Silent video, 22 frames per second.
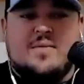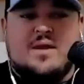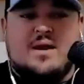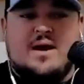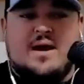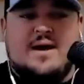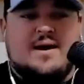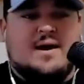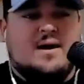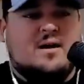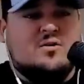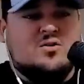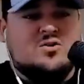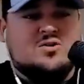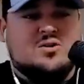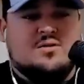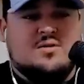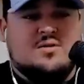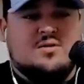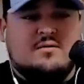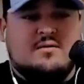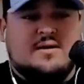And I
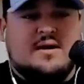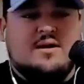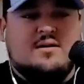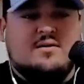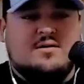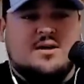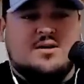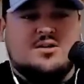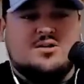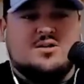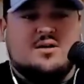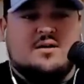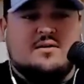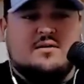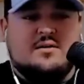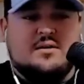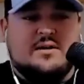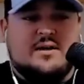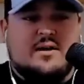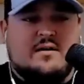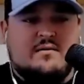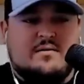also know that you touched on
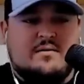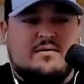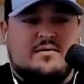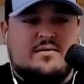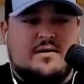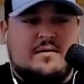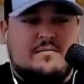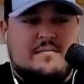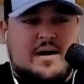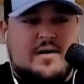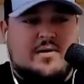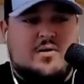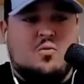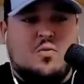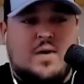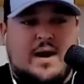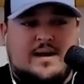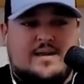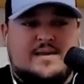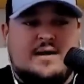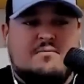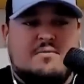earlier, the amount of
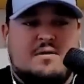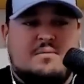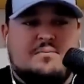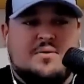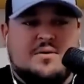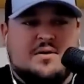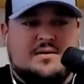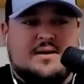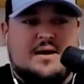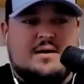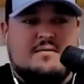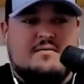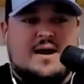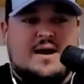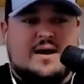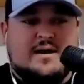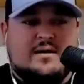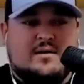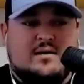weight that we put on that racket